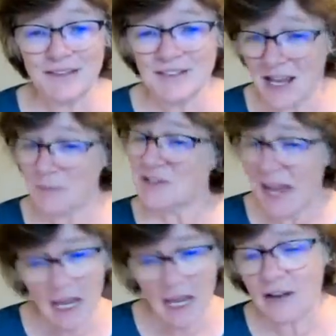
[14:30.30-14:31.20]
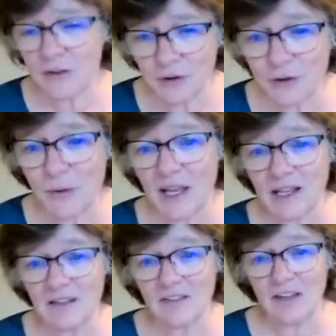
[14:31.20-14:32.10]
the same as any other
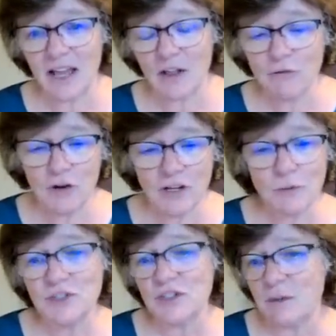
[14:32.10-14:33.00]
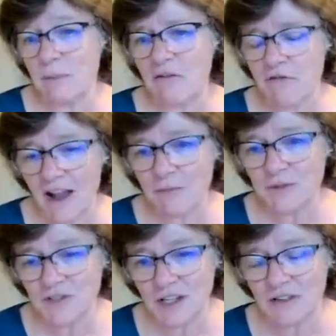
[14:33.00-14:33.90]
earthquake in Southern California, which is about
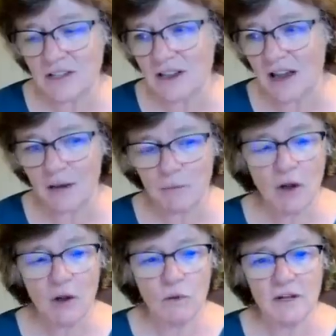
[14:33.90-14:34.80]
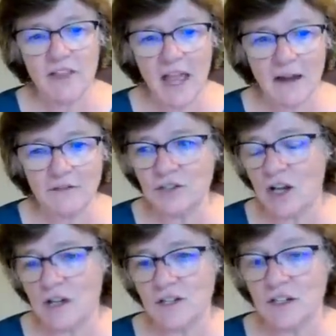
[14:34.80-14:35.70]
5% of the time, one of the
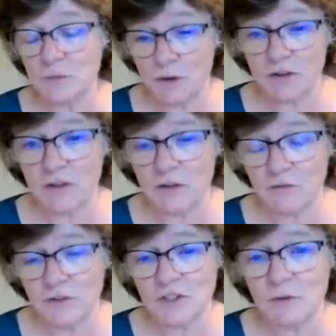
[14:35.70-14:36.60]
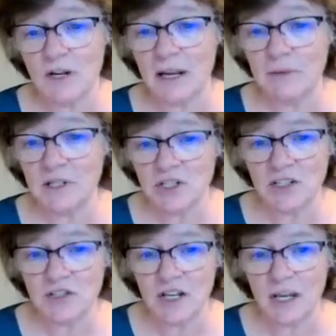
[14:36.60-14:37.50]
aftershocks gets bigger than the first one, and we
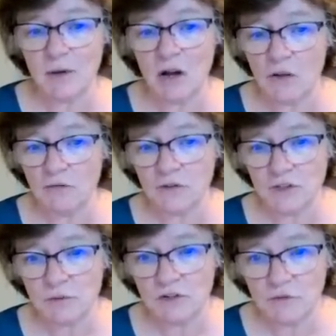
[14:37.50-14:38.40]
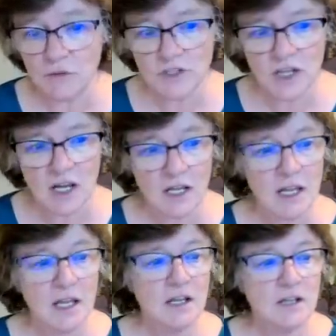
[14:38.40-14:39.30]
change the name and call the first one a foreshock.
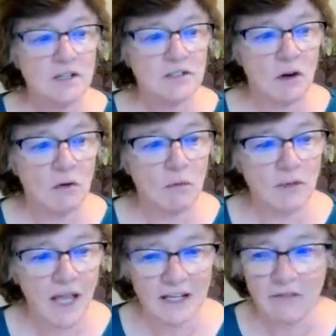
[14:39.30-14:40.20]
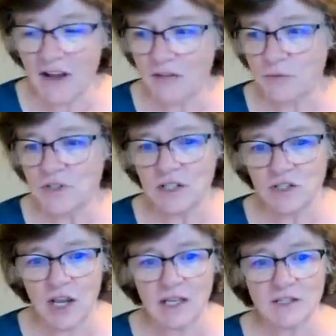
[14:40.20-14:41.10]
So 95%
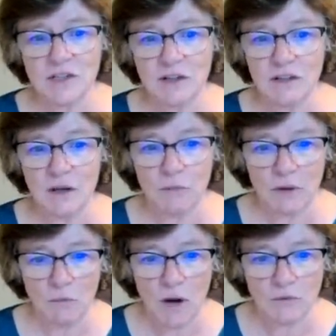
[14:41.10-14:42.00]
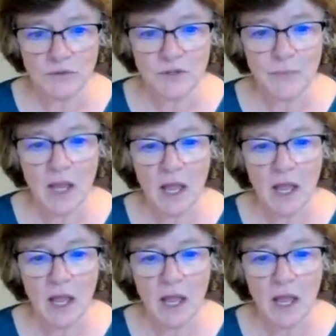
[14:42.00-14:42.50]
chance that we won't.